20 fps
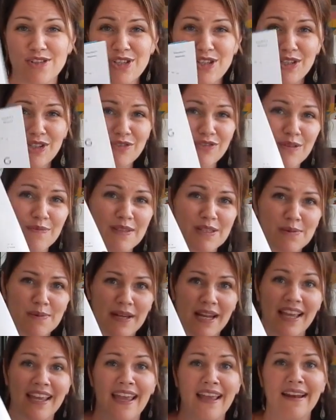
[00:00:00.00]
or two from this
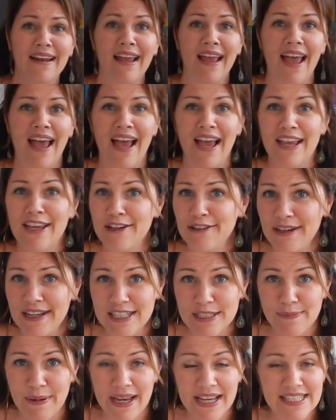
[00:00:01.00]
one. Again, you don't
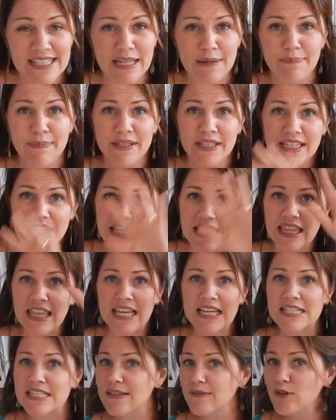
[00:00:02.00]
have to buy 10 billion
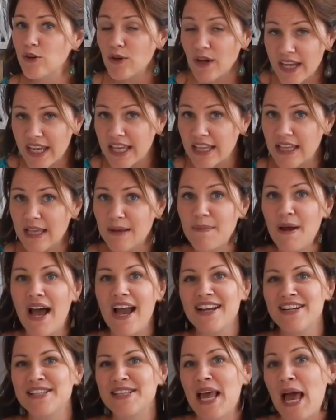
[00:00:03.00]
things of curriculum.
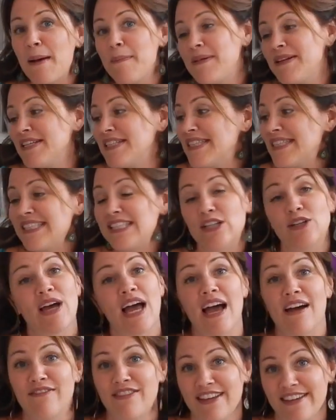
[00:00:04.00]
I just happen to still
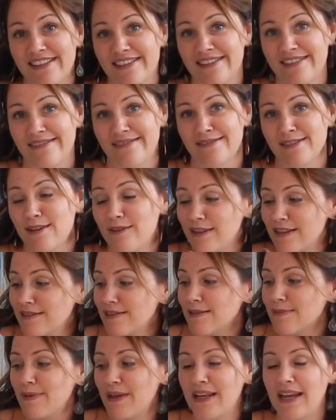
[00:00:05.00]
have this. So this
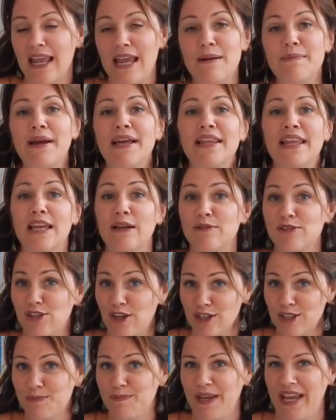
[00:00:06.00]
has been in my language
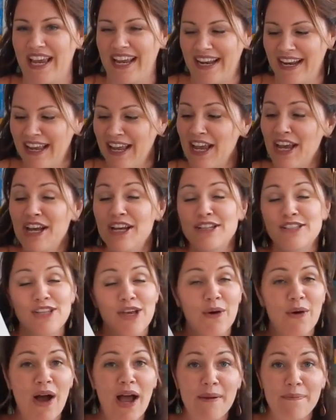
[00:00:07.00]
arts bin.
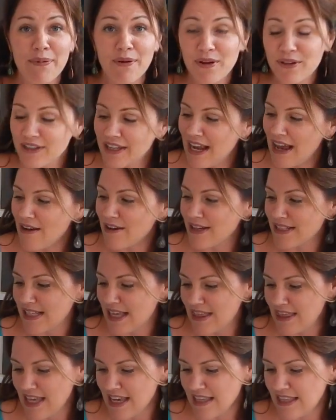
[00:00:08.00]
So I pulled it out because
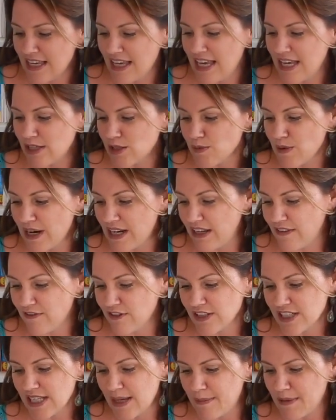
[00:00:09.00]
I think that he is ready
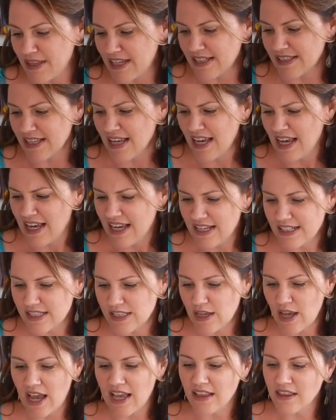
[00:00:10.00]
for some of this.
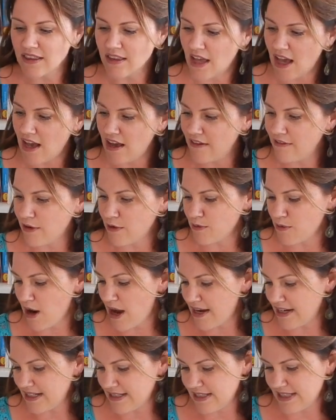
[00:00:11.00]
I love
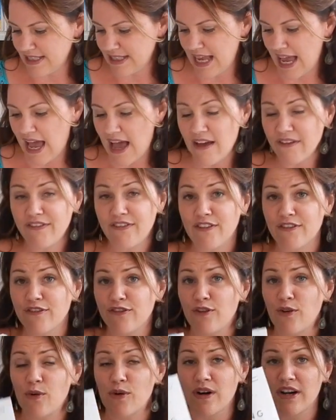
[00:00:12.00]
Rod and Staff.
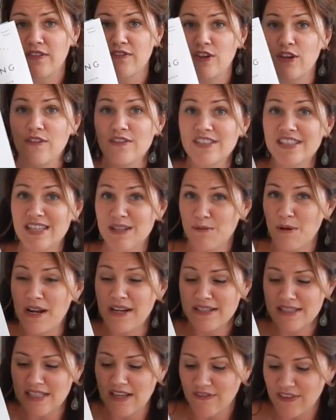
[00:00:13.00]
If you haven't seen
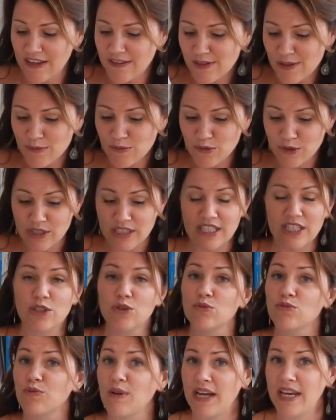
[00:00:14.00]
Rod and Staff, they have some really
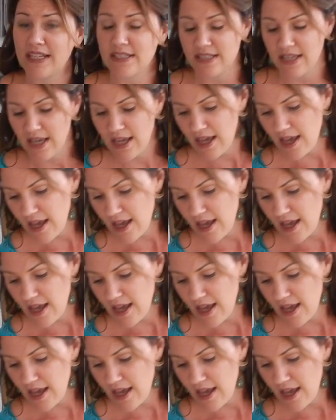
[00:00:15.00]
great